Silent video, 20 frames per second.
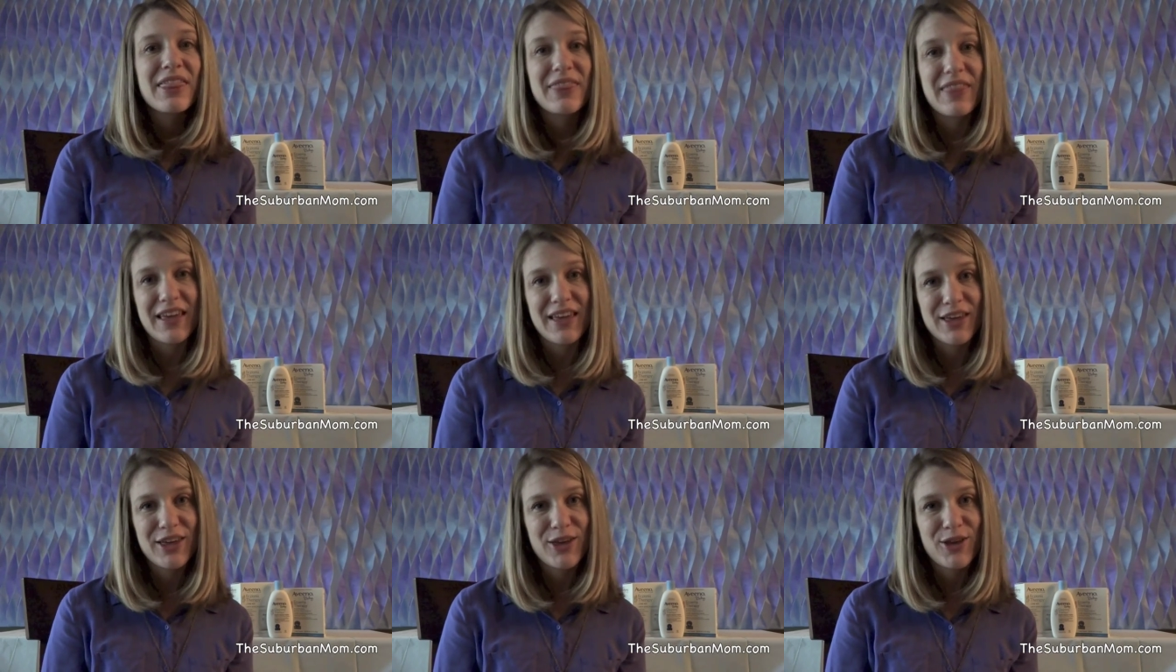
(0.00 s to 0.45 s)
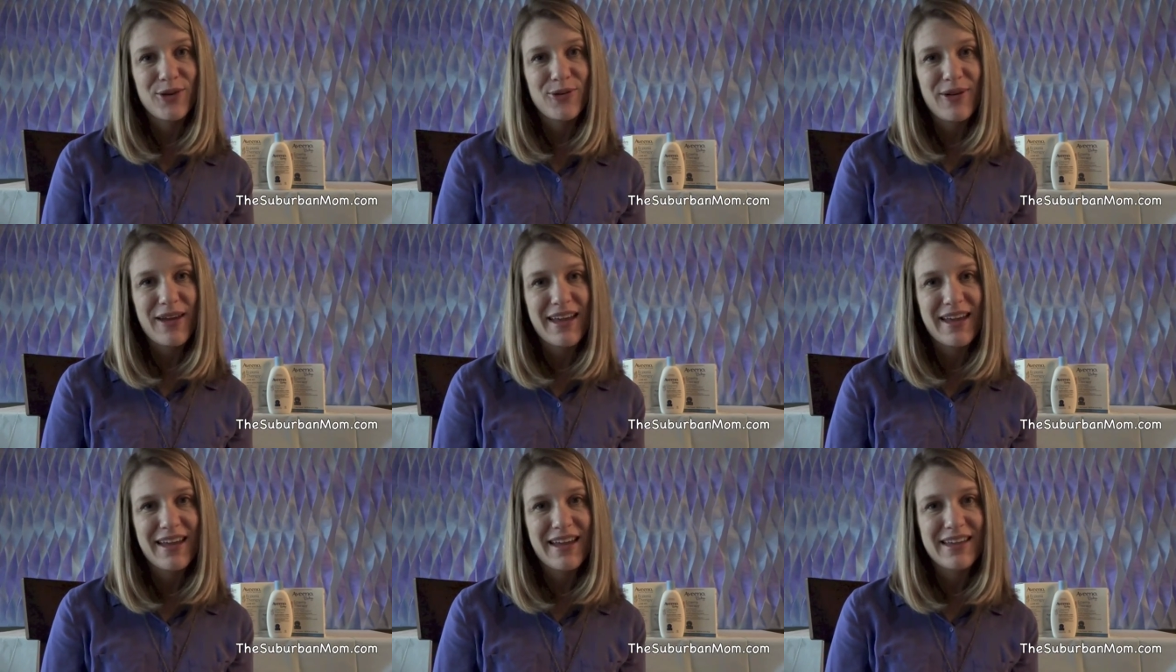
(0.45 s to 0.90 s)
Thank
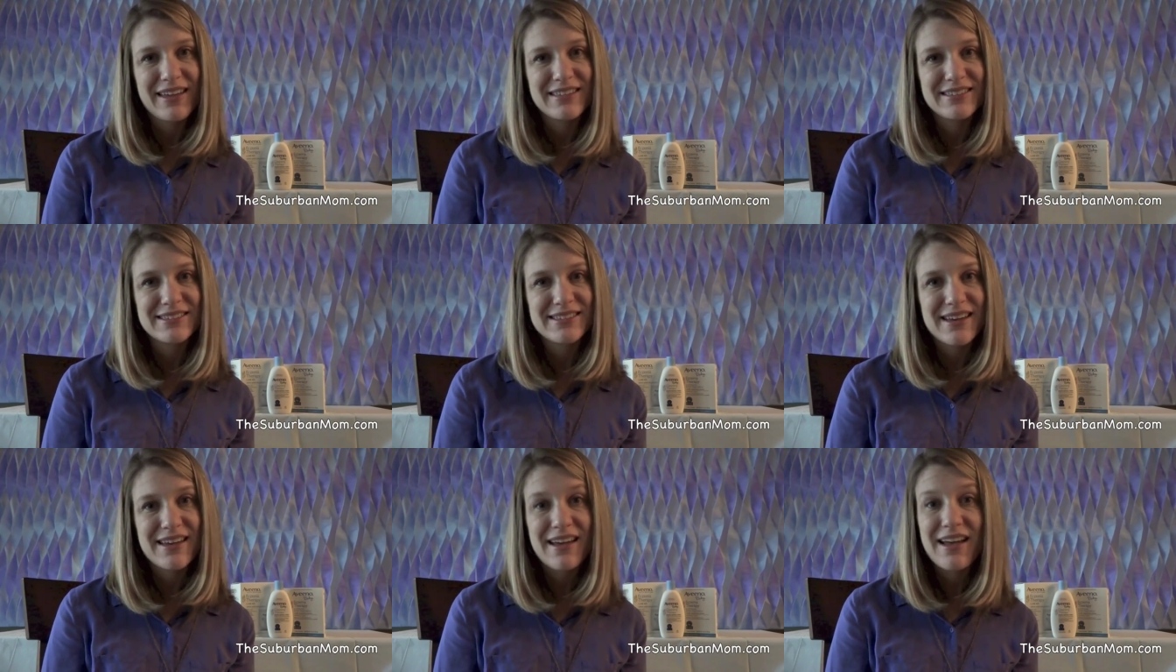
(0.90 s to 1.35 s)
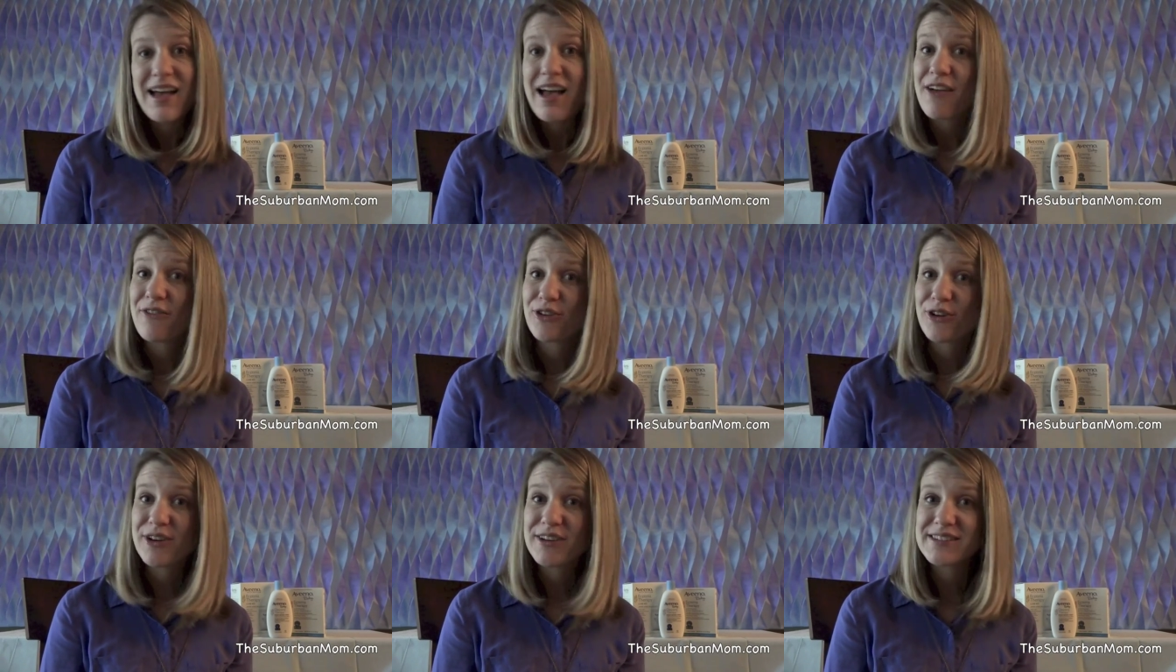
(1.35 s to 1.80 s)
you and uh,
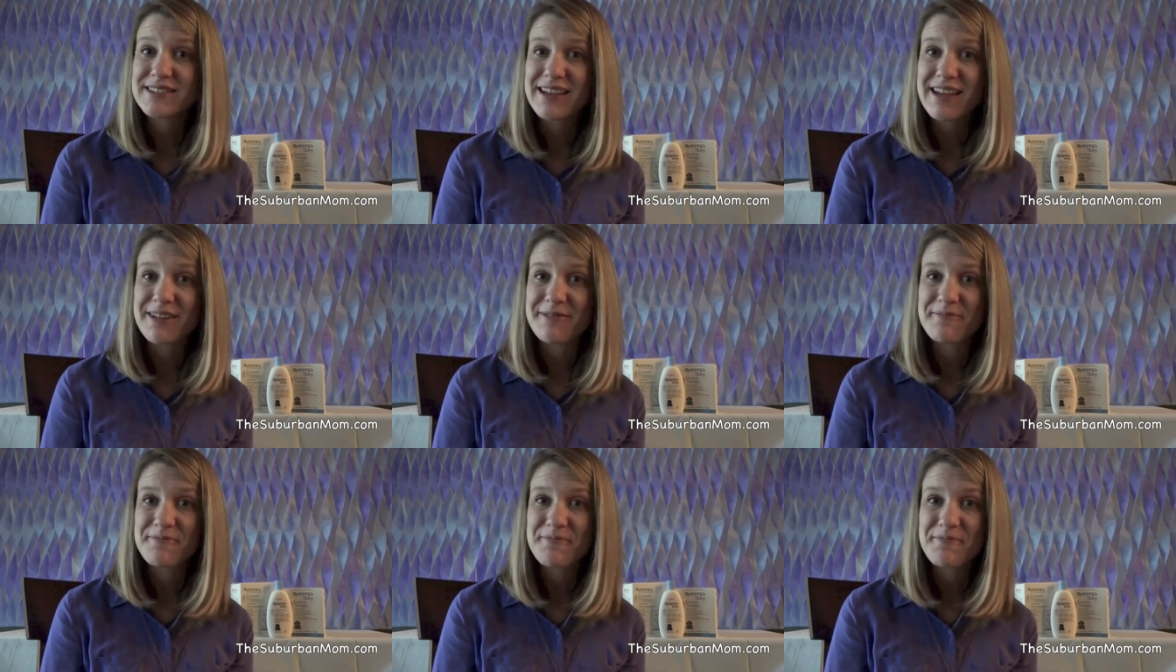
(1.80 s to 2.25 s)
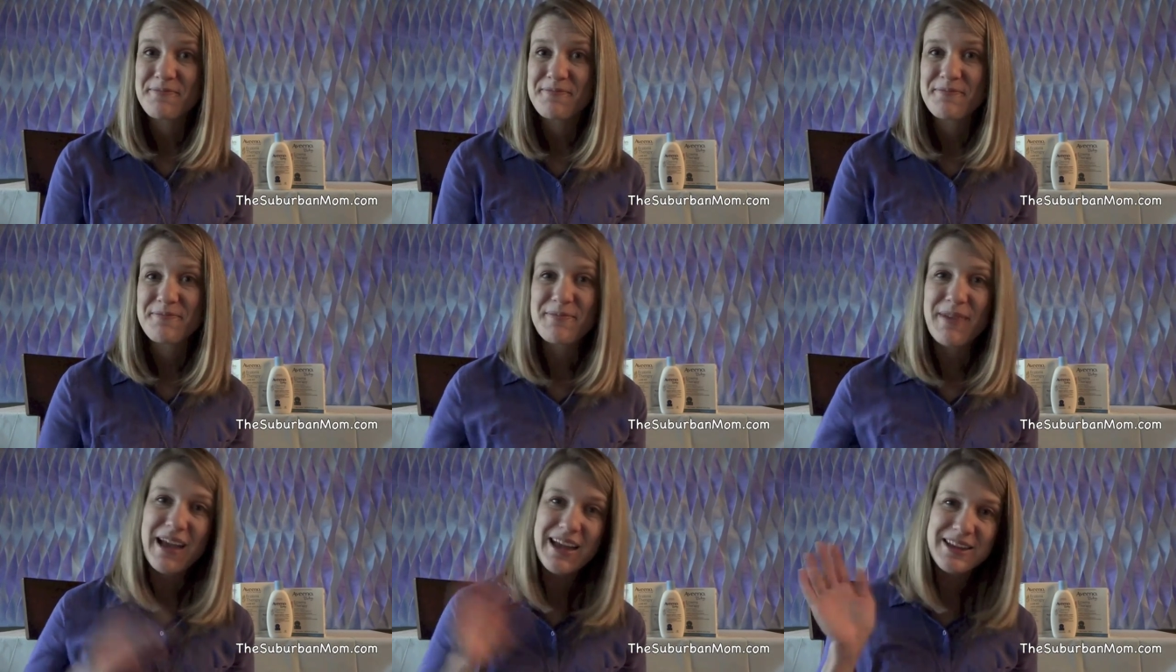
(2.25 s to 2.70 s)
have a great day.
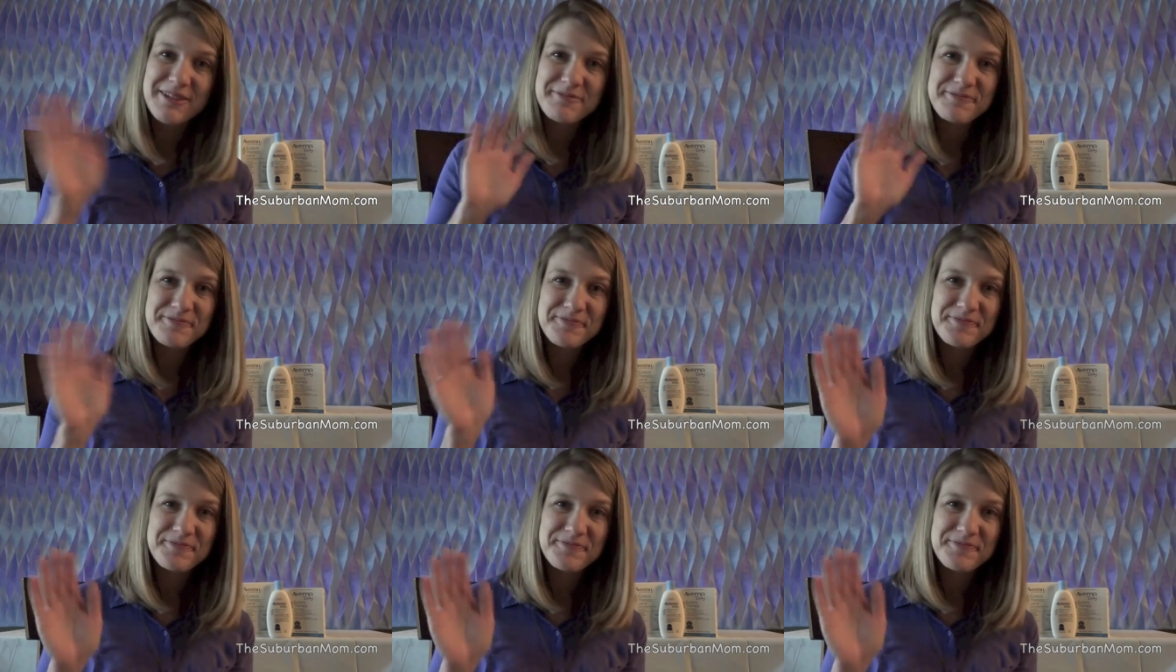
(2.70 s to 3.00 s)
Bye.